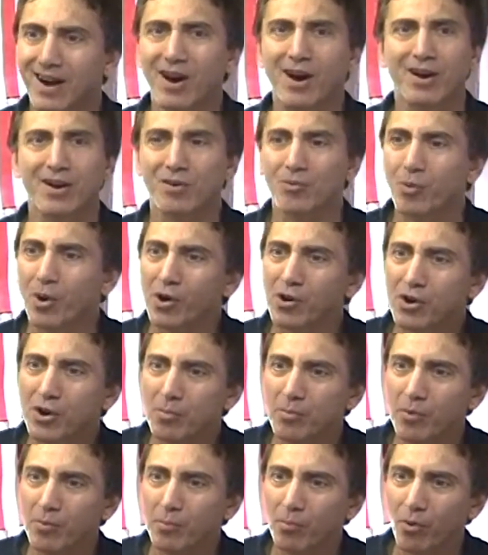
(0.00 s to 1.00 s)
Arr!
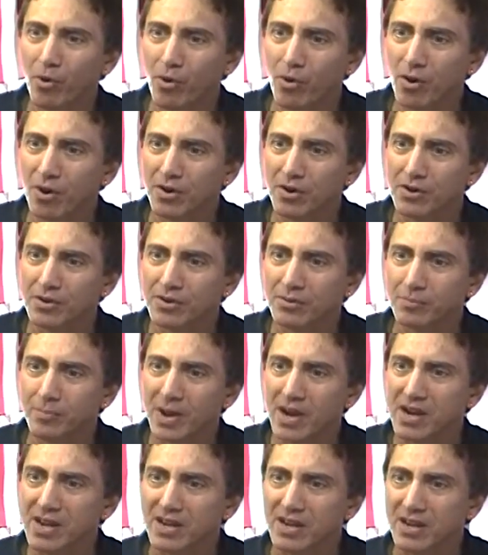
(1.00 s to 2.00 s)
Welcome aboard,
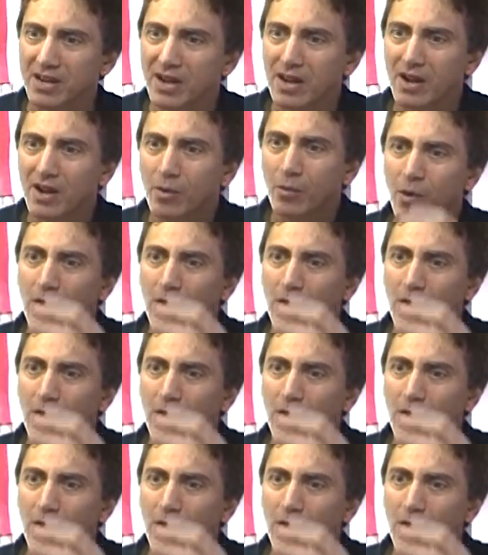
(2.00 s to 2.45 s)
matey.